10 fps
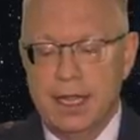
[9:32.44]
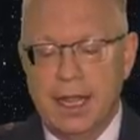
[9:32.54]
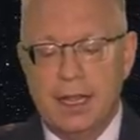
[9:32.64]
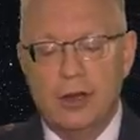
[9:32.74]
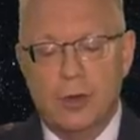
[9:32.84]

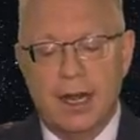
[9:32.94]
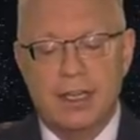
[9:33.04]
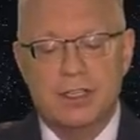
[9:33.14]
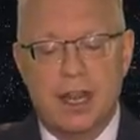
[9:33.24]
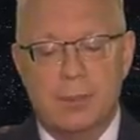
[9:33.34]
Integrating
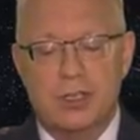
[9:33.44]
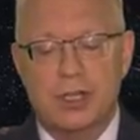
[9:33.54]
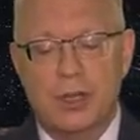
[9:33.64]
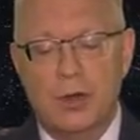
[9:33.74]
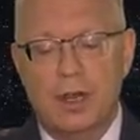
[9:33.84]

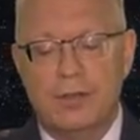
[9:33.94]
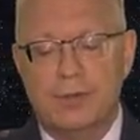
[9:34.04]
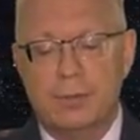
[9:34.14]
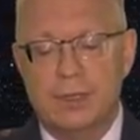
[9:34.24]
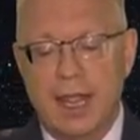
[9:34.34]
cybersecurity
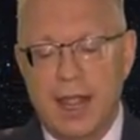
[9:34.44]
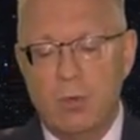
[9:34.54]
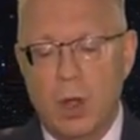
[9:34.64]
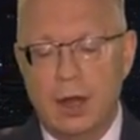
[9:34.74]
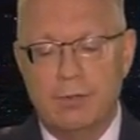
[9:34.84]
from day
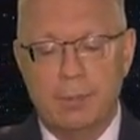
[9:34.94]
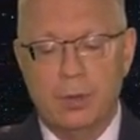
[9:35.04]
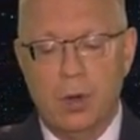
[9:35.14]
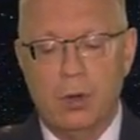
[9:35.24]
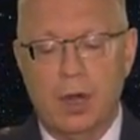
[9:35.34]
one of a
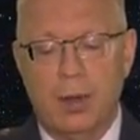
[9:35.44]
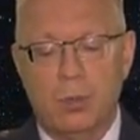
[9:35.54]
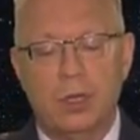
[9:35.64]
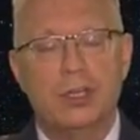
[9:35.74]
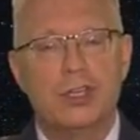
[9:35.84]
program
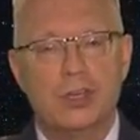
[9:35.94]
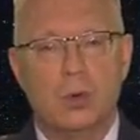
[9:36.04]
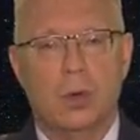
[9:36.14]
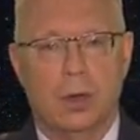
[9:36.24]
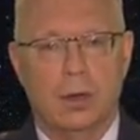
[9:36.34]
will
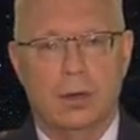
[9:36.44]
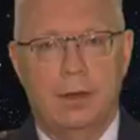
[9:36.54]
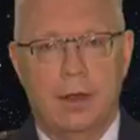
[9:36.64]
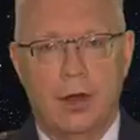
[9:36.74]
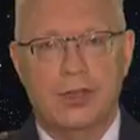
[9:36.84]
ensure
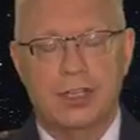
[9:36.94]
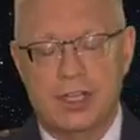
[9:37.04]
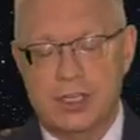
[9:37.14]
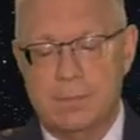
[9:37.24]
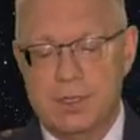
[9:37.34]
our
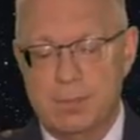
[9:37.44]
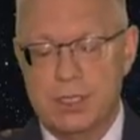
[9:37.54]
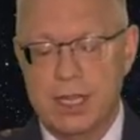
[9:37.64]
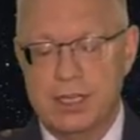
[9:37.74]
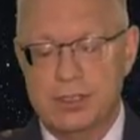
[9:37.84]
systems
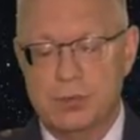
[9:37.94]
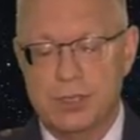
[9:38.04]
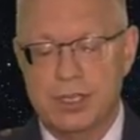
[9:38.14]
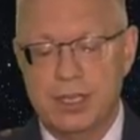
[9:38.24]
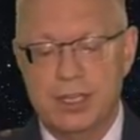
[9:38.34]
possess the
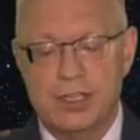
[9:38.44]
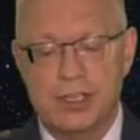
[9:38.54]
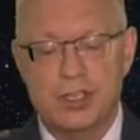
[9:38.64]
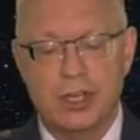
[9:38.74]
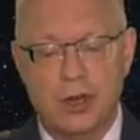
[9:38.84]
resilience
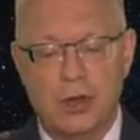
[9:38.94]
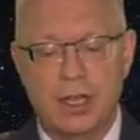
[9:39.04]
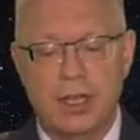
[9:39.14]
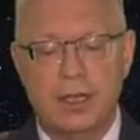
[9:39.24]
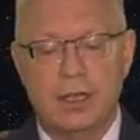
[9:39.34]
and
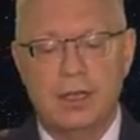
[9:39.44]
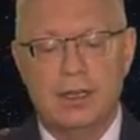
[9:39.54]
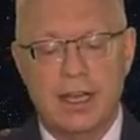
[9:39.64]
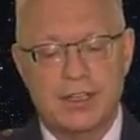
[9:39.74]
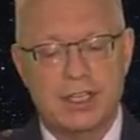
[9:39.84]
security
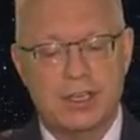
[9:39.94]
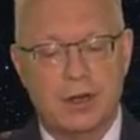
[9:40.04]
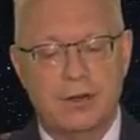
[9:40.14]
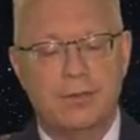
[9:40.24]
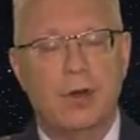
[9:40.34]

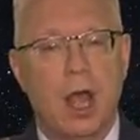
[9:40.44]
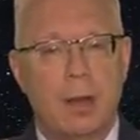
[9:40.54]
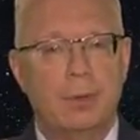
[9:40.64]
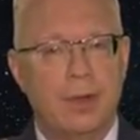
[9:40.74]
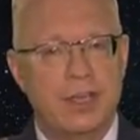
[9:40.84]
necessary for
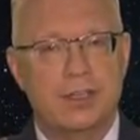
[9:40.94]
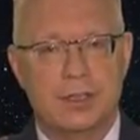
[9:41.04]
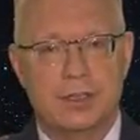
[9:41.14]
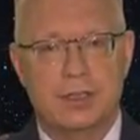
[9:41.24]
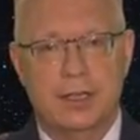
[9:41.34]

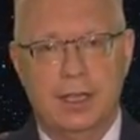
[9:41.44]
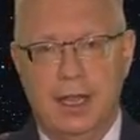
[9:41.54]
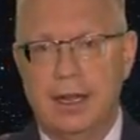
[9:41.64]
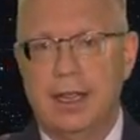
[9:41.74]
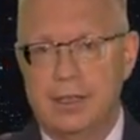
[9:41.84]
operations
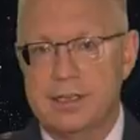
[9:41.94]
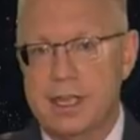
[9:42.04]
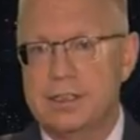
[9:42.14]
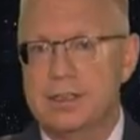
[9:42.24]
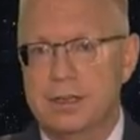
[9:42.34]
in a
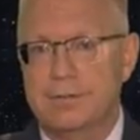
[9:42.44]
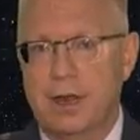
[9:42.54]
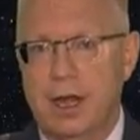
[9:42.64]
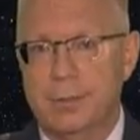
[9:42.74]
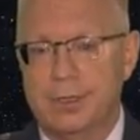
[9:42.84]
contested
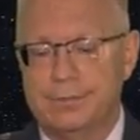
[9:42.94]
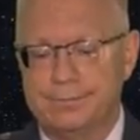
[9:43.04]
environment.